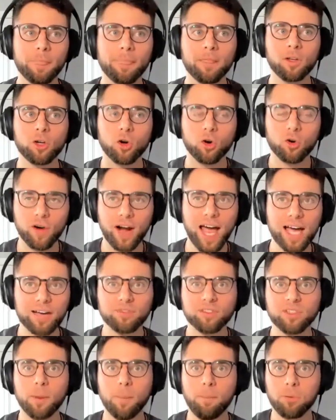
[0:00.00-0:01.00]

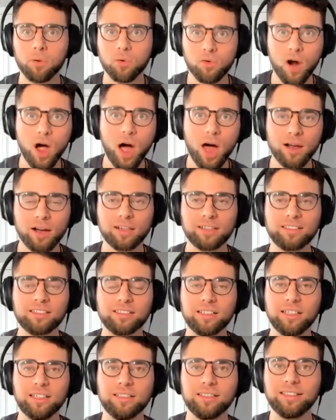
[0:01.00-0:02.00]
craft
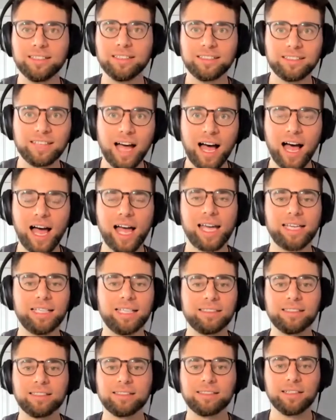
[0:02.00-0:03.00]
products,
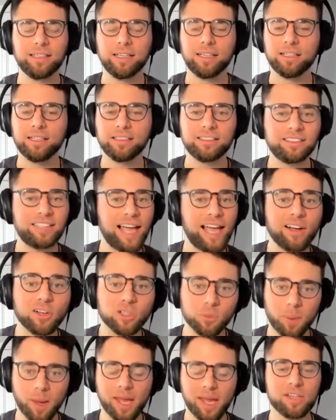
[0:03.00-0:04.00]
designs,
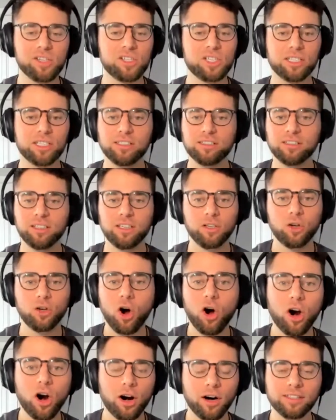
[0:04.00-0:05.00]
sales pages,
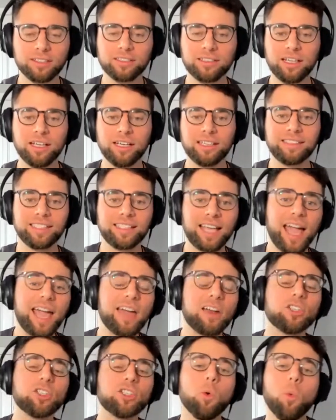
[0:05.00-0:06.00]
carts to
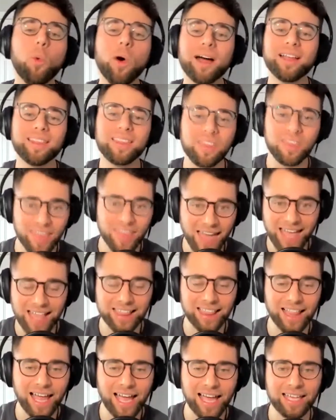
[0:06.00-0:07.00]
cater to what
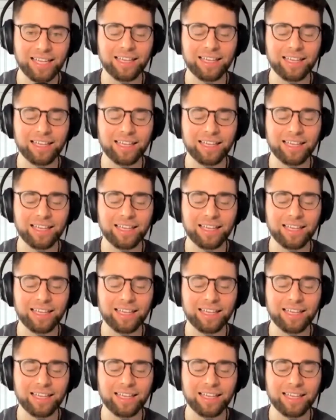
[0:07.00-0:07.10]
they like,